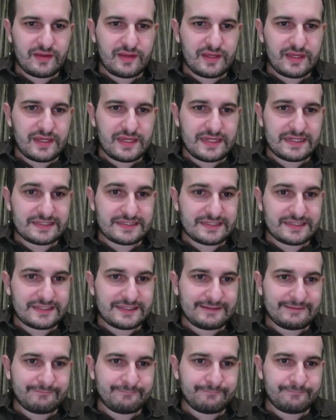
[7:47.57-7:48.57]
and
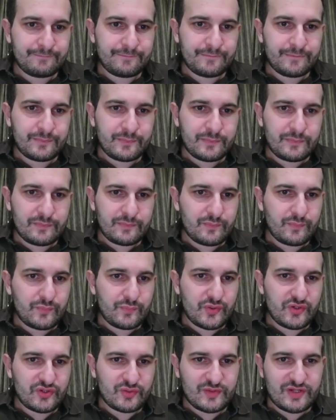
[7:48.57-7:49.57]

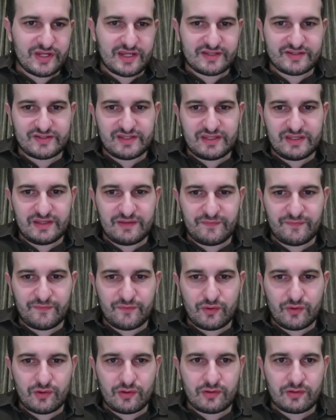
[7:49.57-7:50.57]
bishop takes
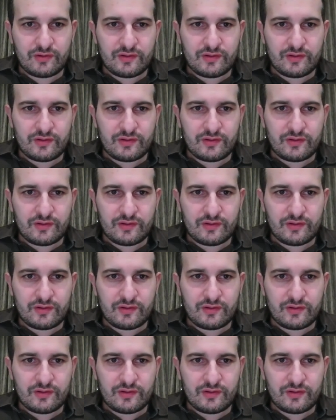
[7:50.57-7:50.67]
e4